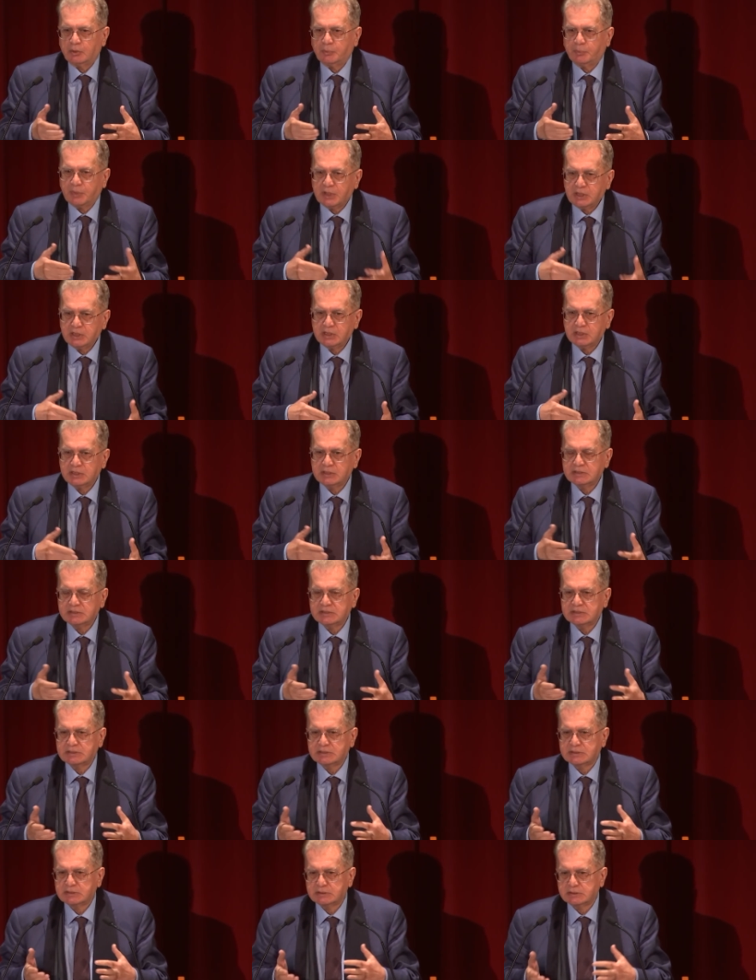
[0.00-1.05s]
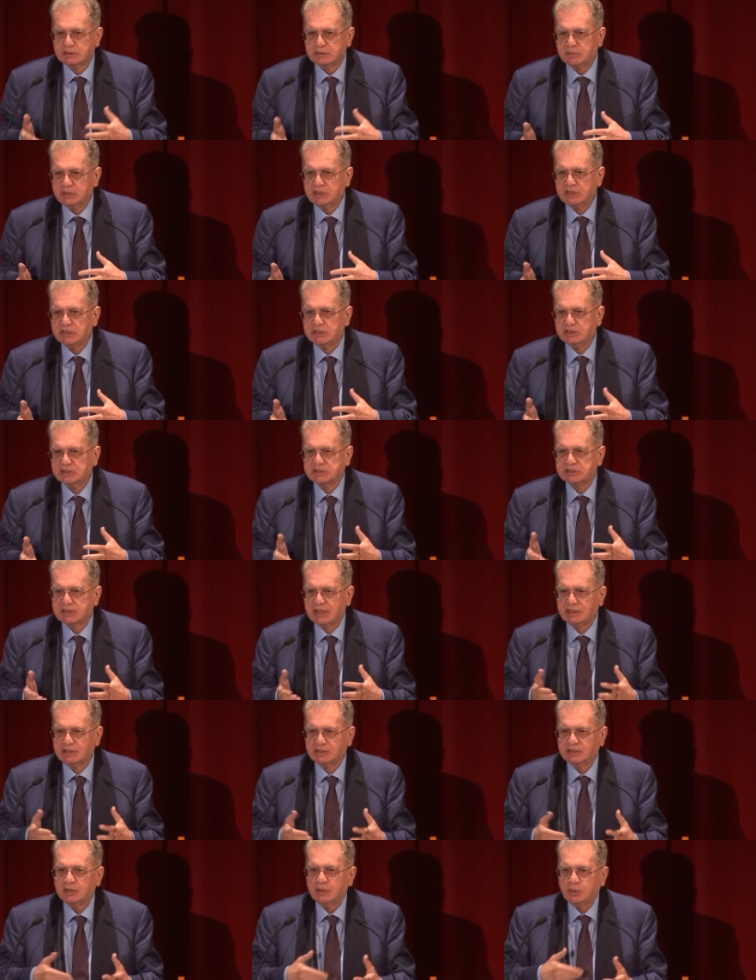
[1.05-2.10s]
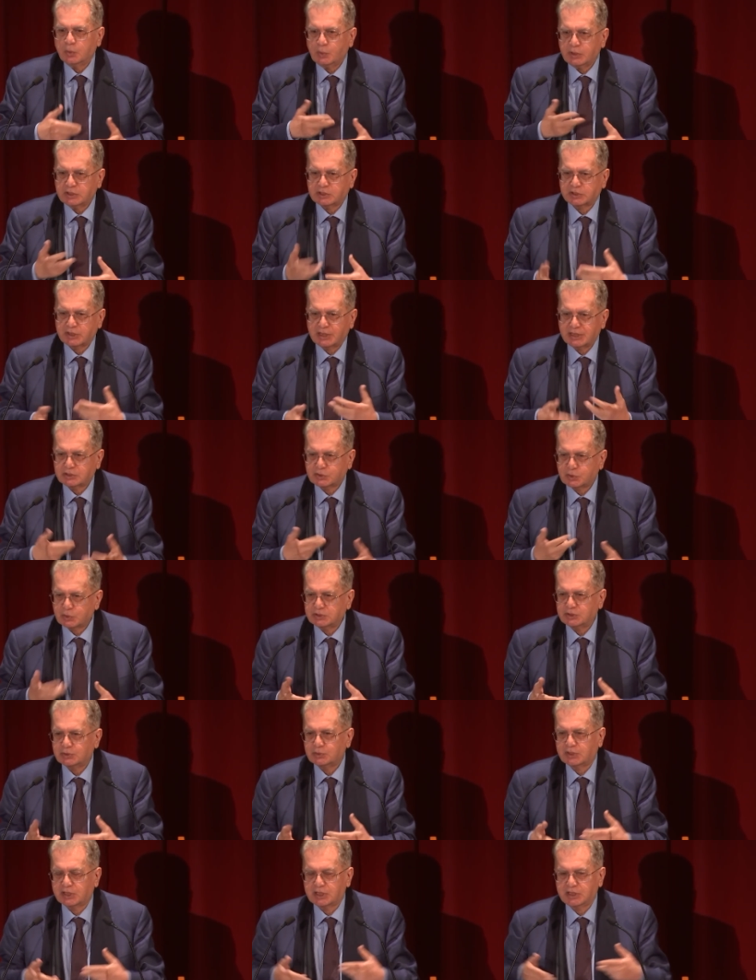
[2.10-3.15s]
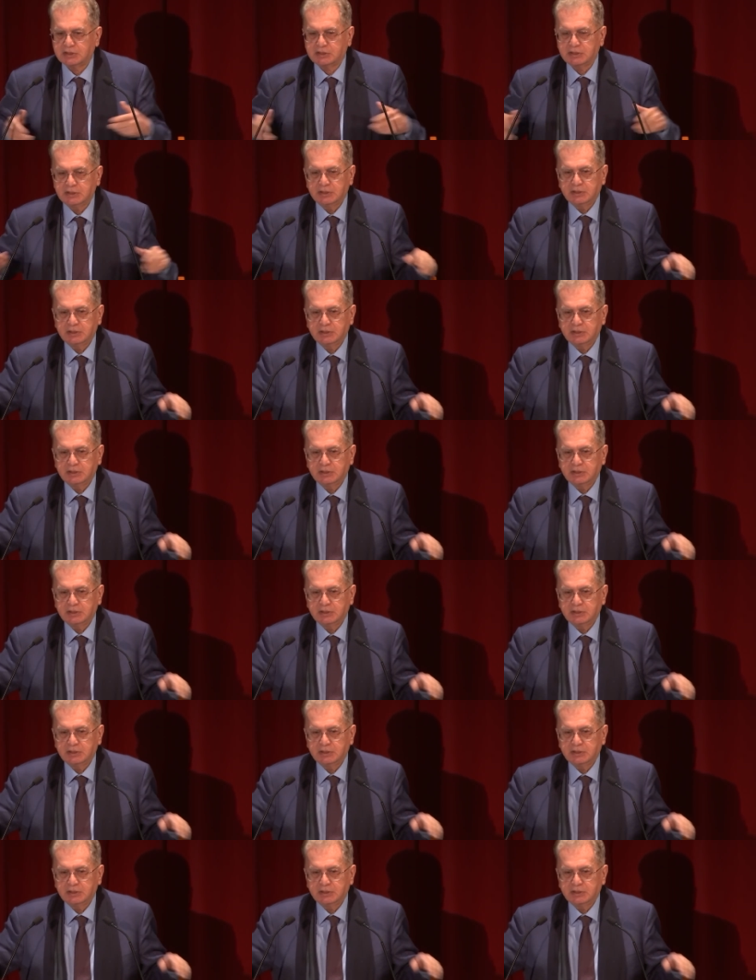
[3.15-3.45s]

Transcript: opinions, uh, meanings, and we try to educate